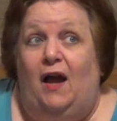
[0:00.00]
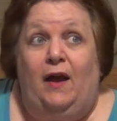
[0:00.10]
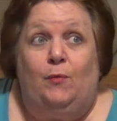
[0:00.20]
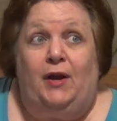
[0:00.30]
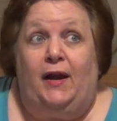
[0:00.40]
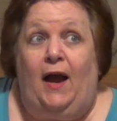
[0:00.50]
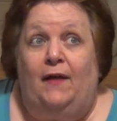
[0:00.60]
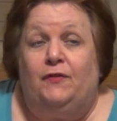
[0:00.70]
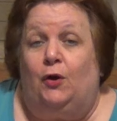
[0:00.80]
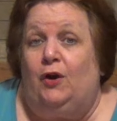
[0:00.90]
high when I
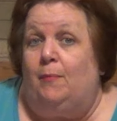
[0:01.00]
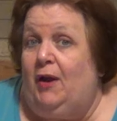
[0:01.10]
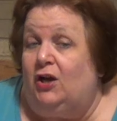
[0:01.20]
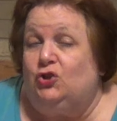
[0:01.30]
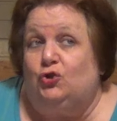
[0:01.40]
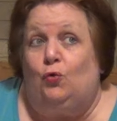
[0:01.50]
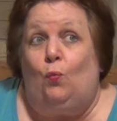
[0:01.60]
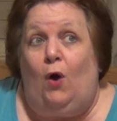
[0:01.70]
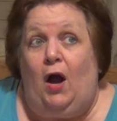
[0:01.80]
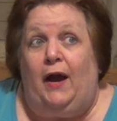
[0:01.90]
got there, and I'm not sure
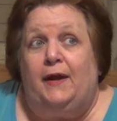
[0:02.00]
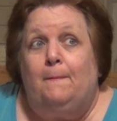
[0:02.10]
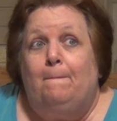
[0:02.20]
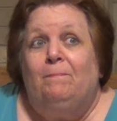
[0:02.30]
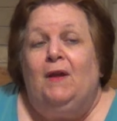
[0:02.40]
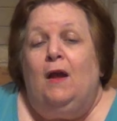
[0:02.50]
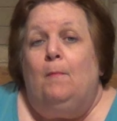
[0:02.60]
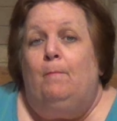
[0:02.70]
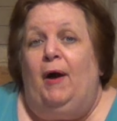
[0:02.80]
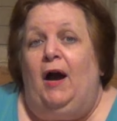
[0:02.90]
why,
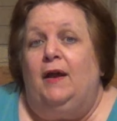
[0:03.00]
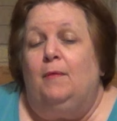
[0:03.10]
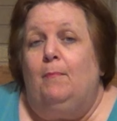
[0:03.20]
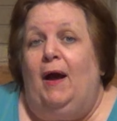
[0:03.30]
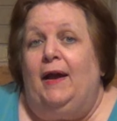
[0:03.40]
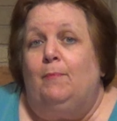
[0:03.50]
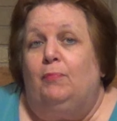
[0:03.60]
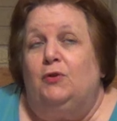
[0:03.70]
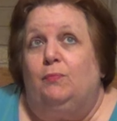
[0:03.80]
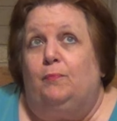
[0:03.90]
but my
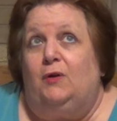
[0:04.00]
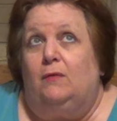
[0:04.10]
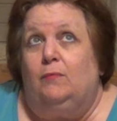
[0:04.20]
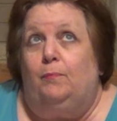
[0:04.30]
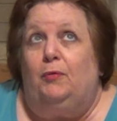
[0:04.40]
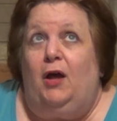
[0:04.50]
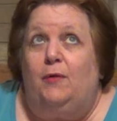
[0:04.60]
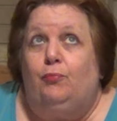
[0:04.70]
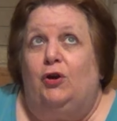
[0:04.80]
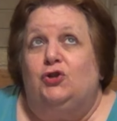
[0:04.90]

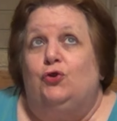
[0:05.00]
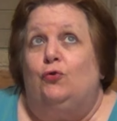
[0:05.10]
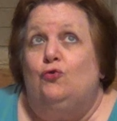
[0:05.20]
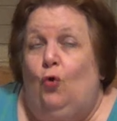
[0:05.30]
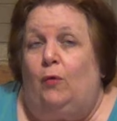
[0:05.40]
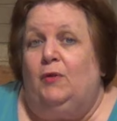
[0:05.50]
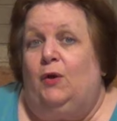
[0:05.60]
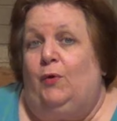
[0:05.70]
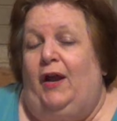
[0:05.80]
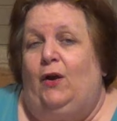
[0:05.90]
blood pressure
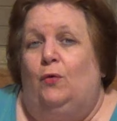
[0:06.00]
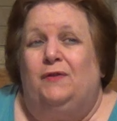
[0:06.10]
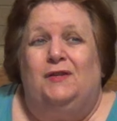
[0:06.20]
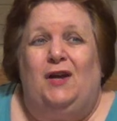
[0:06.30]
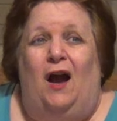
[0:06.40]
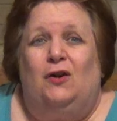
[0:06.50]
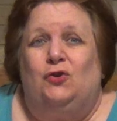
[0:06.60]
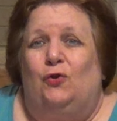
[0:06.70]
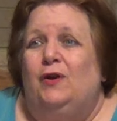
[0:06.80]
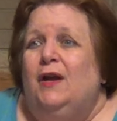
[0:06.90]
normally when I go to the
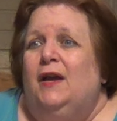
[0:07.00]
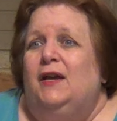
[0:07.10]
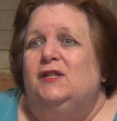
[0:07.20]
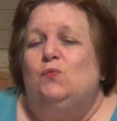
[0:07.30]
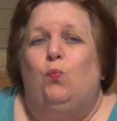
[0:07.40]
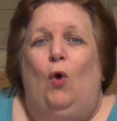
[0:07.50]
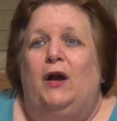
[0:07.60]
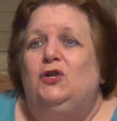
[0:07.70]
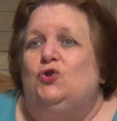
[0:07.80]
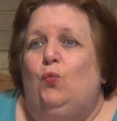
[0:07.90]
doctor is
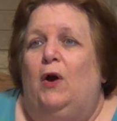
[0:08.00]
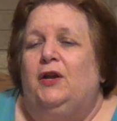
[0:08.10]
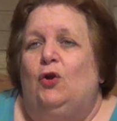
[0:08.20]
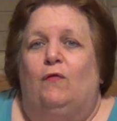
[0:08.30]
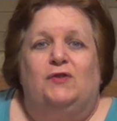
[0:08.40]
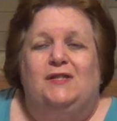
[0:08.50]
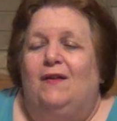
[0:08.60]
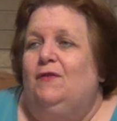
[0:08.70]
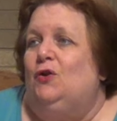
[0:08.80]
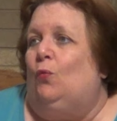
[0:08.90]
120 over
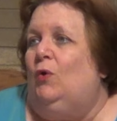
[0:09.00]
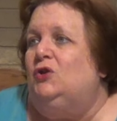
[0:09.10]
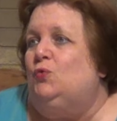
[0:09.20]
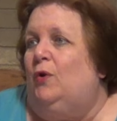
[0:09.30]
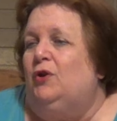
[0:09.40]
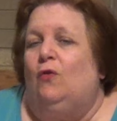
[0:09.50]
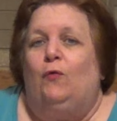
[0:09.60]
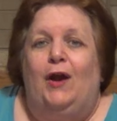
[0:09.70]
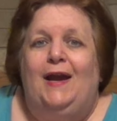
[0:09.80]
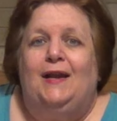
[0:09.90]
70 or 120
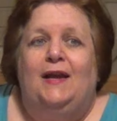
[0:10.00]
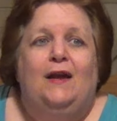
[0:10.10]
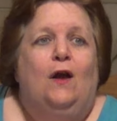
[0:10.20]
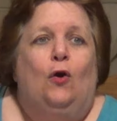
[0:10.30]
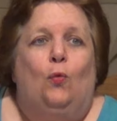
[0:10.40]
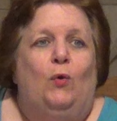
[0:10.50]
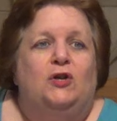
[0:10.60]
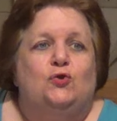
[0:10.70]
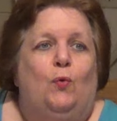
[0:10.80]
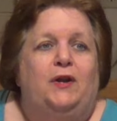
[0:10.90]
over 80 or
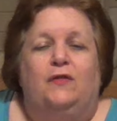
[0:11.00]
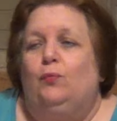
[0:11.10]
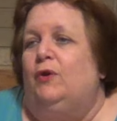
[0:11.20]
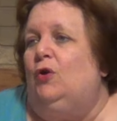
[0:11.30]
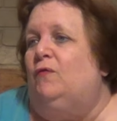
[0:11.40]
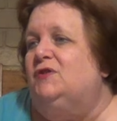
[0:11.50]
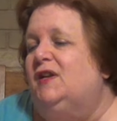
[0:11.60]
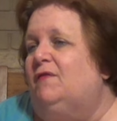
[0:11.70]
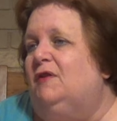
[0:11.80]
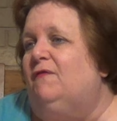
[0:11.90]
123 over
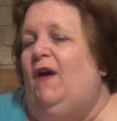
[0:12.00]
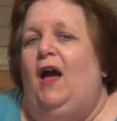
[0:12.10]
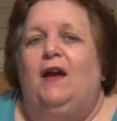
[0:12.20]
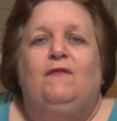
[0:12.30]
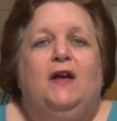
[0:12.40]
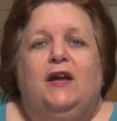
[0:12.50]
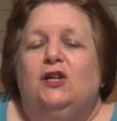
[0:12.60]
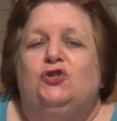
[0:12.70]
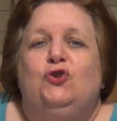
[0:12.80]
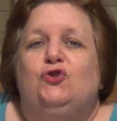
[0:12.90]
75.
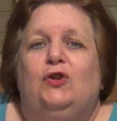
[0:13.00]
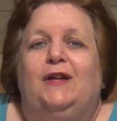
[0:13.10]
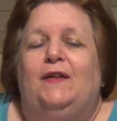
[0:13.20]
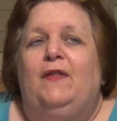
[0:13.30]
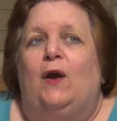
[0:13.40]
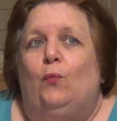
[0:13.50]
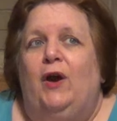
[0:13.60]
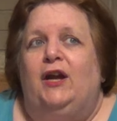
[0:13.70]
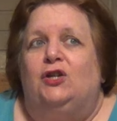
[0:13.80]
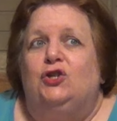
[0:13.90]
It's usually in that
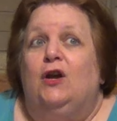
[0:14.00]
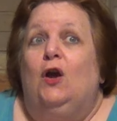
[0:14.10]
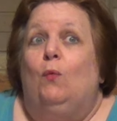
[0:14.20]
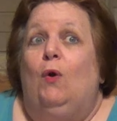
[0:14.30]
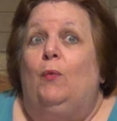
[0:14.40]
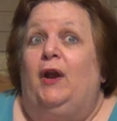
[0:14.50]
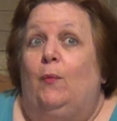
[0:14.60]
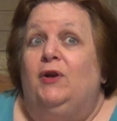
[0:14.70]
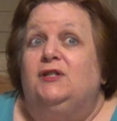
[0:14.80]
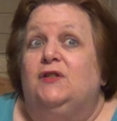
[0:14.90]
range. Well, when I
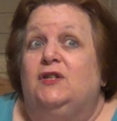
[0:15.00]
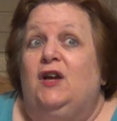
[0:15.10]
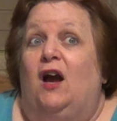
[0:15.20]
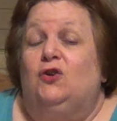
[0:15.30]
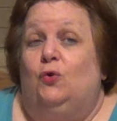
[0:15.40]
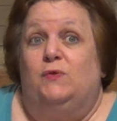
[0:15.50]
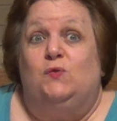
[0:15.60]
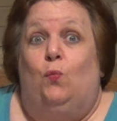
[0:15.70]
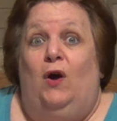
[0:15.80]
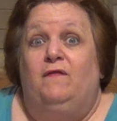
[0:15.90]
went to the doctor, it
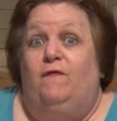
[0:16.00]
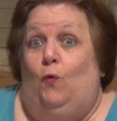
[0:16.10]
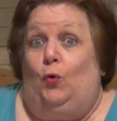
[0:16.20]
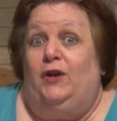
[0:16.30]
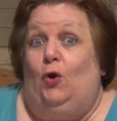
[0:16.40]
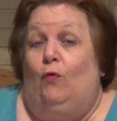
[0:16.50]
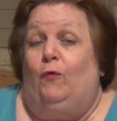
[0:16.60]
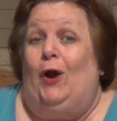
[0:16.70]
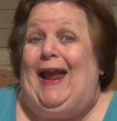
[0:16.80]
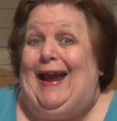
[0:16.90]
was 140
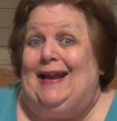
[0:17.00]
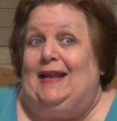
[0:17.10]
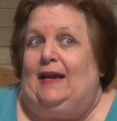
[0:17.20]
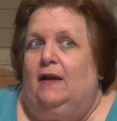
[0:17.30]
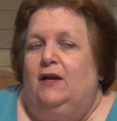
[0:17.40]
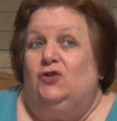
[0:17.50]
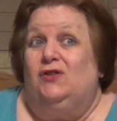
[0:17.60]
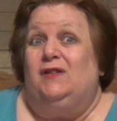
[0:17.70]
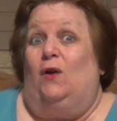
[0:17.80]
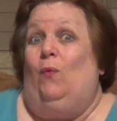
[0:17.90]
over 80.
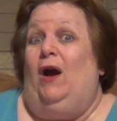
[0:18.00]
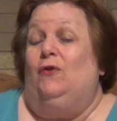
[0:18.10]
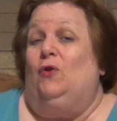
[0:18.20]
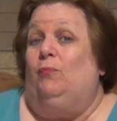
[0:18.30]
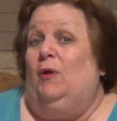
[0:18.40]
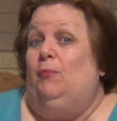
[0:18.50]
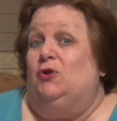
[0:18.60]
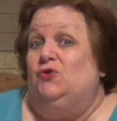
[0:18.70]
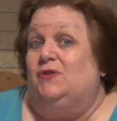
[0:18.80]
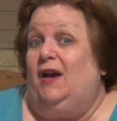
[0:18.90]
She's like, wow, your blood
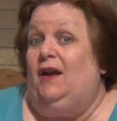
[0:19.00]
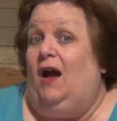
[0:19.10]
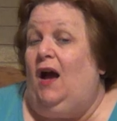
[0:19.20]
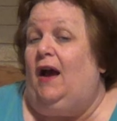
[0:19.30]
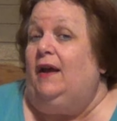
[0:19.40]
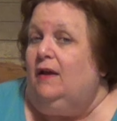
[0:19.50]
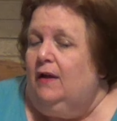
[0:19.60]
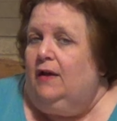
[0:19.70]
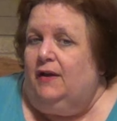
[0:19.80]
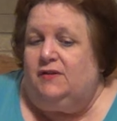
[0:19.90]
pressure's kind of high.
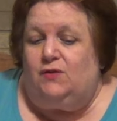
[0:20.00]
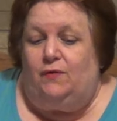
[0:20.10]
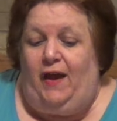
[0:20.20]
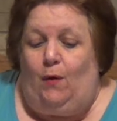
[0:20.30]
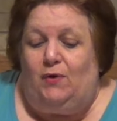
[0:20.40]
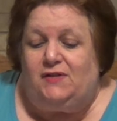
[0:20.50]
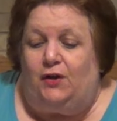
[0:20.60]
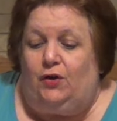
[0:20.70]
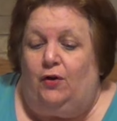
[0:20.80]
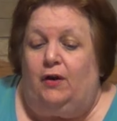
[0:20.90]
And so that
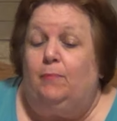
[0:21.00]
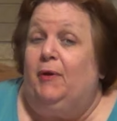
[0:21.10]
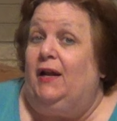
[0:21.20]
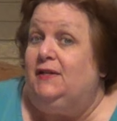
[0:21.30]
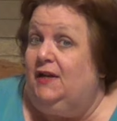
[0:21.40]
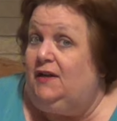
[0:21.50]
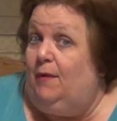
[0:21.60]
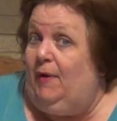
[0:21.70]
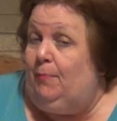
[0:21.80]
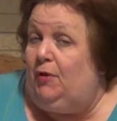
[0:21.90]
wasn't good, but I did
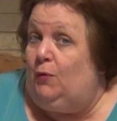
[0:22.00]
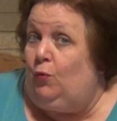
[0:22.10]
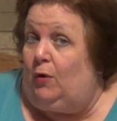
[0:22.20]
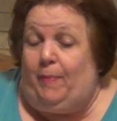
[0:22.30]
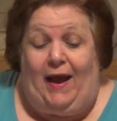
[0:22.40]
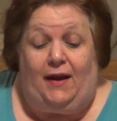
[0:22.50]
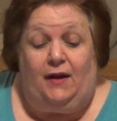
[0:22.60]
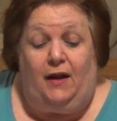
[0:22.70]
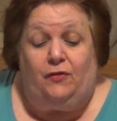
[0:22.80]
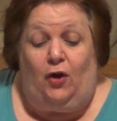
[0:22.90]
get my blood work back,
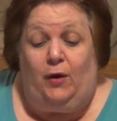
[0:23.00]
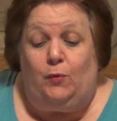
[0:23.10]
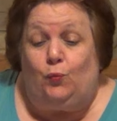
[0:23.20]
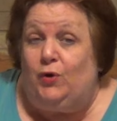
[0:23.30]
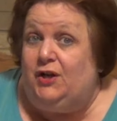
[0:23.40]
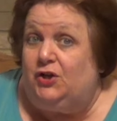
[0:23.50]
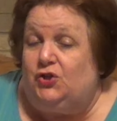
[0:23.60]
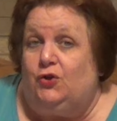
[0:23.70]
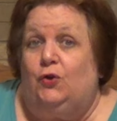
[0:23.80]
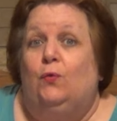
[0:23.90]
and I thought I would read it
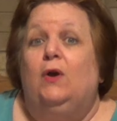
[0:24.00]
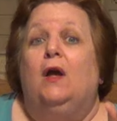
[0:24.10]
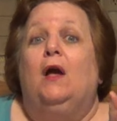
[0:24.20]
to you.